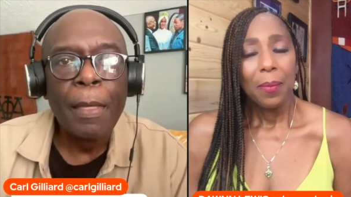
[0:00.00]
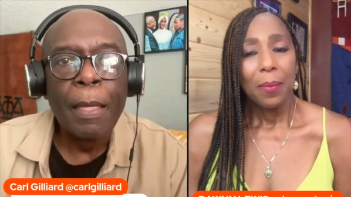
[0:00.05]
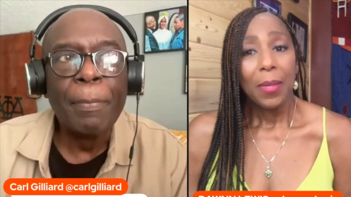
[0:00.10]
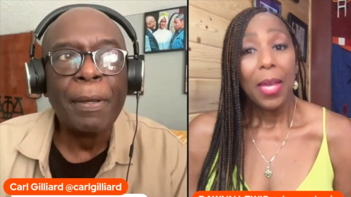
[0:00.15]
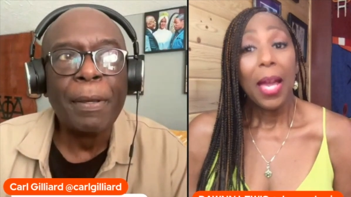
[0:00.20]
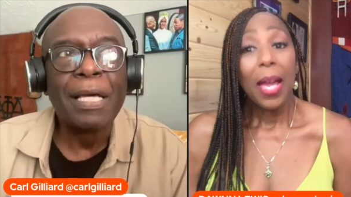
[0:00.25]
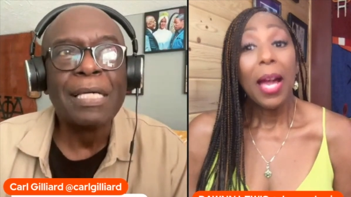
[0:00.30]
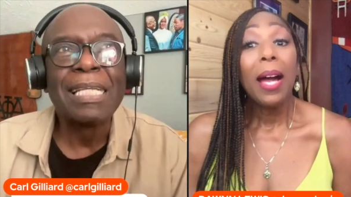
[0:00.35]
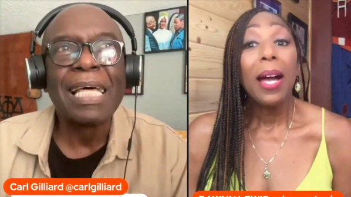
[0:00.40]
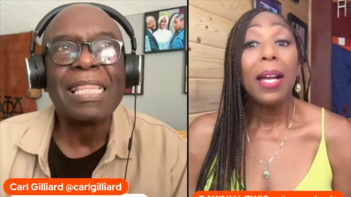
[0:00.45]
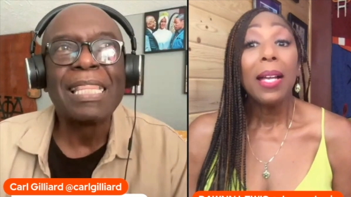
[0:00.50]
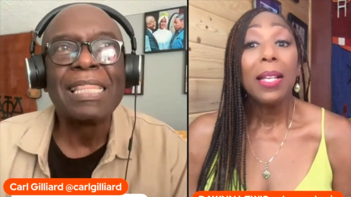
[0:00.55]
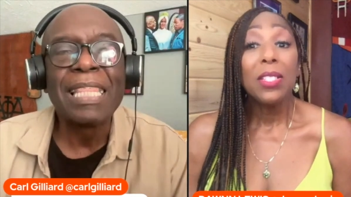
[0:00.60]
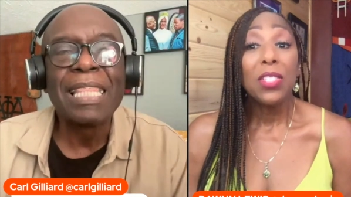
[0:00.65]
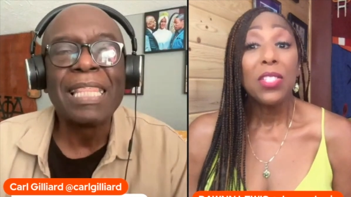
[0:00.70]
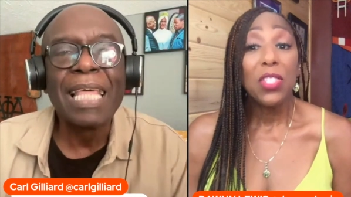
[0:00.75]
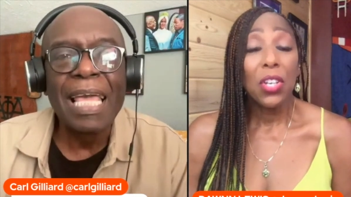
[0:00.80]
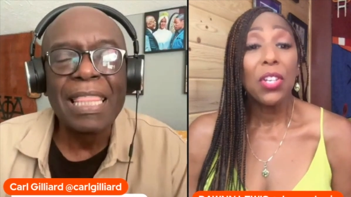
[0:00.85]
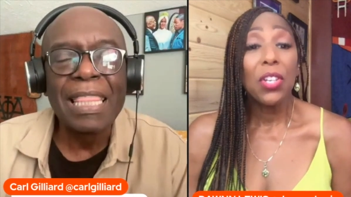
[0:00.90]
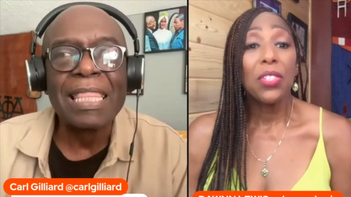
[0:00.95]
Speaker 1: because ah.
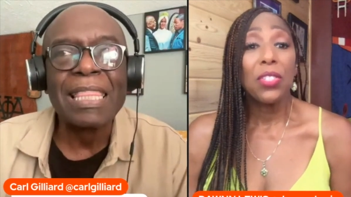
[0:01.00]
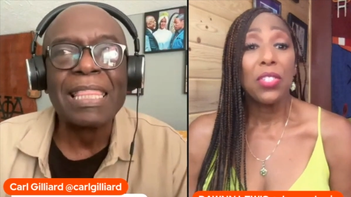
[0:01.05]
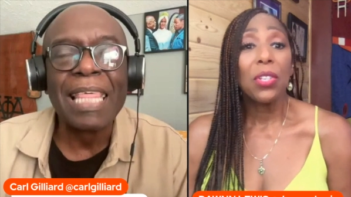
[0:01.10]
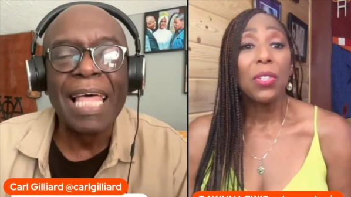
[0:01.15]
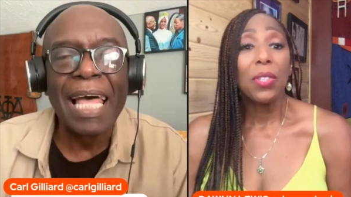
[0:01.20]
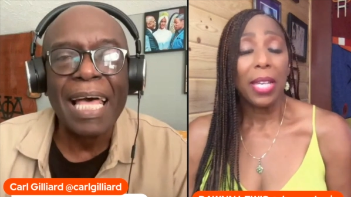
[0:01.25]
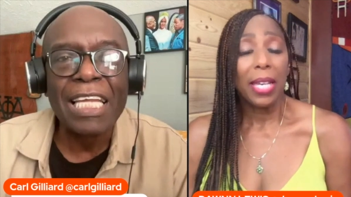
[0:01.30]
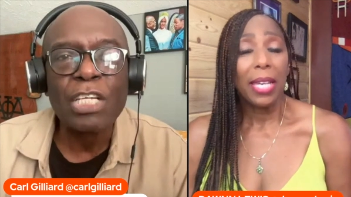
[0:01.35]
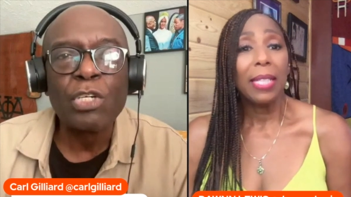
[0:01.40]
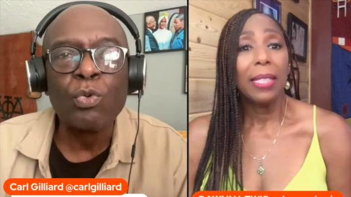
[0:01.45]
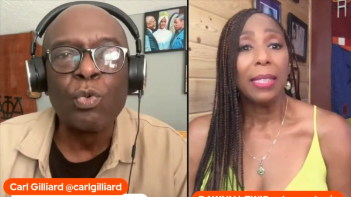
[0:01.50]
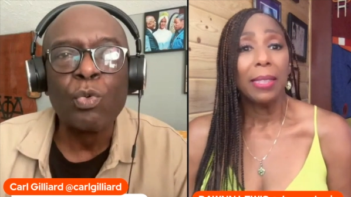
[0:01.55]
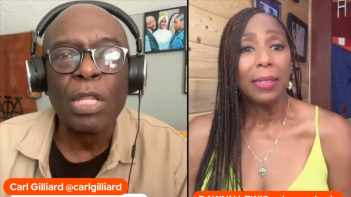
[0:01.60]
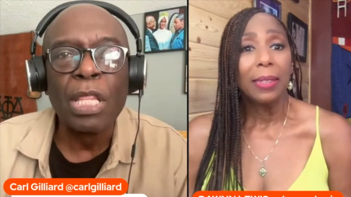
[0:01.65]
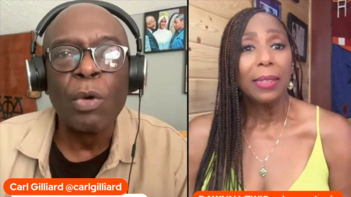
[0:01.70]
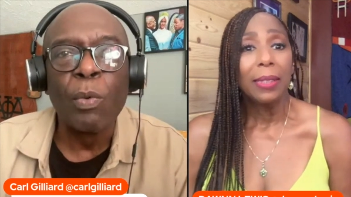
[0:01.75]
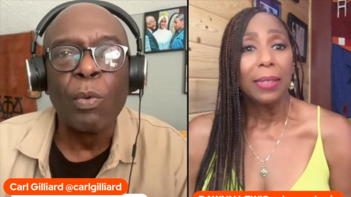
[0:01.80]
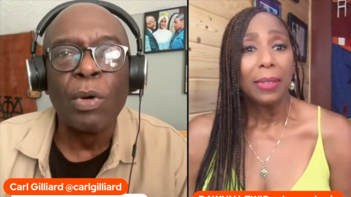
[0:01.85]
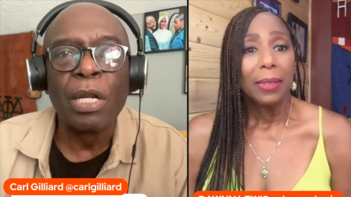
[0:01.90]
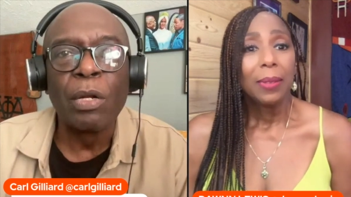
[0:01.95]
I think that that's
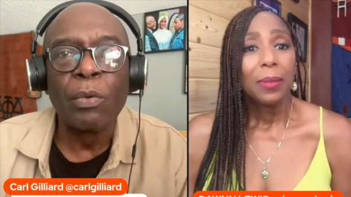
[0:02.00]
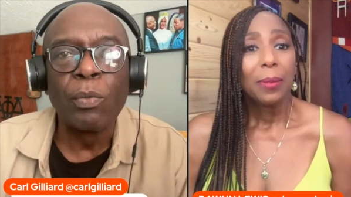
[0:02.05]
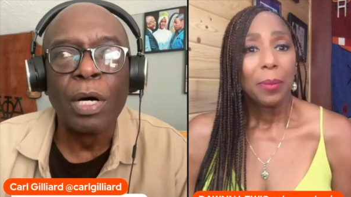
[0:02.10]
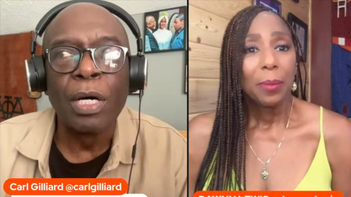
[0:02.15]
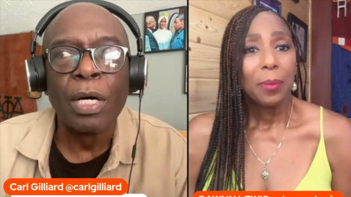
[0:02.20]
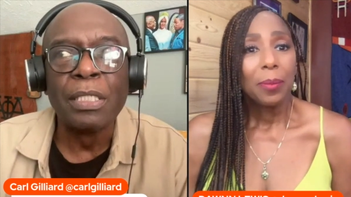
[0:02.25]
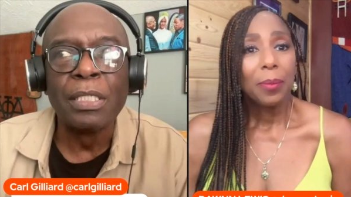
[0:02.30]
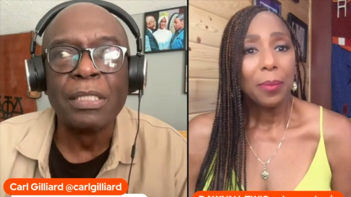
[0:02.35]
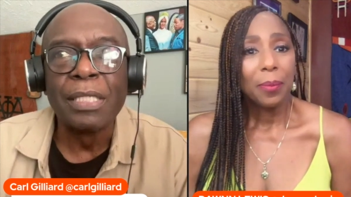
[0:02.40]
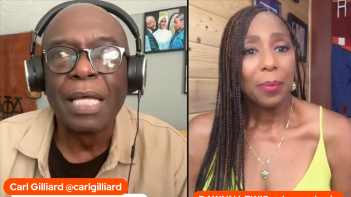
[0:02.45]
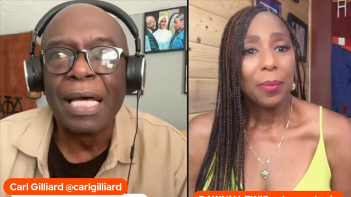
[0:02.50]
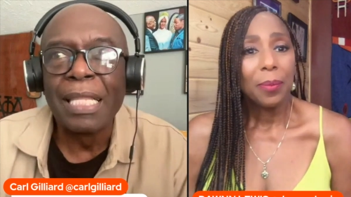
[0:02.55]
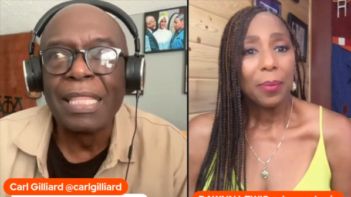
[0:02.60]
really what it was.